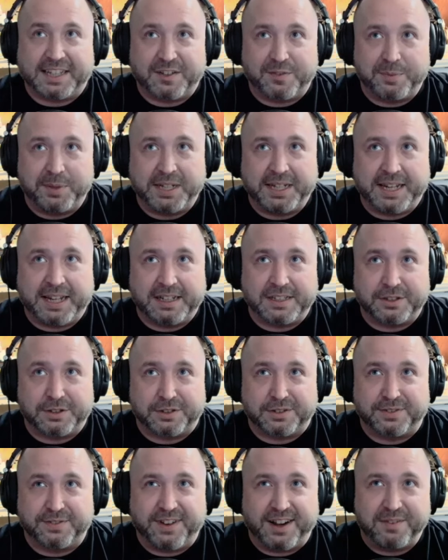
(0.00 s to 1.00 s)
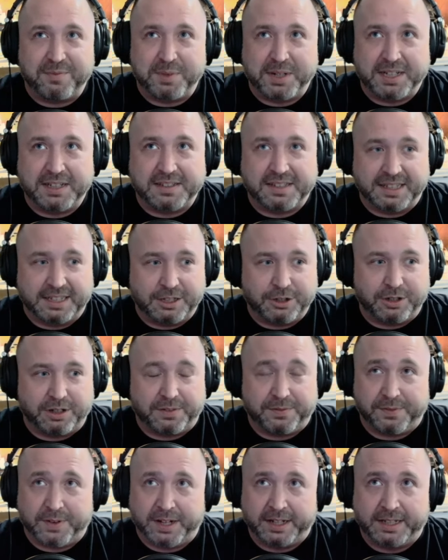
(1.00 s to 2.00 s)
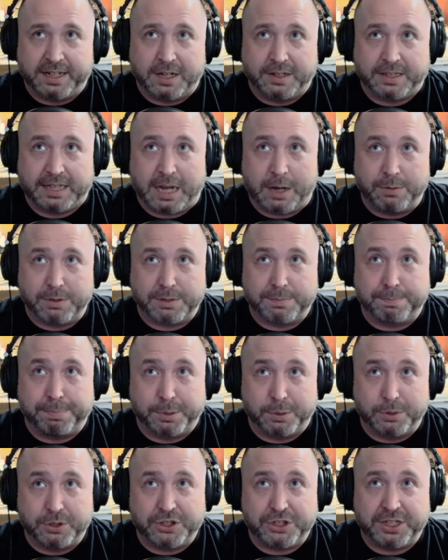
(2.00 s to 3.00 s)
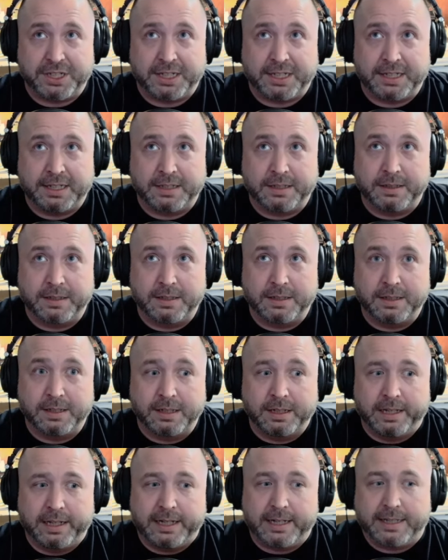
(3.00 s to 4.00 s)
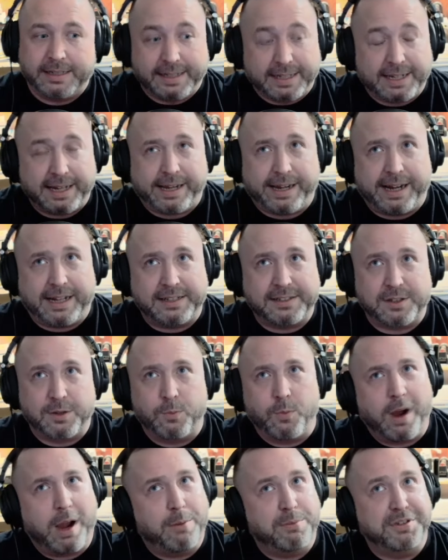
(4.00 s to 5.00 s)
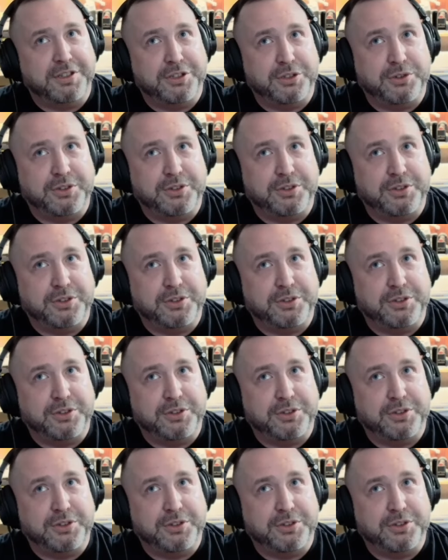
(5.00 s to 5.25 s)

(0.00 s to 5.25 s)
an answer. 5 minutes later, I'd find out that was bullshit. And then I'd ask him, why would you tell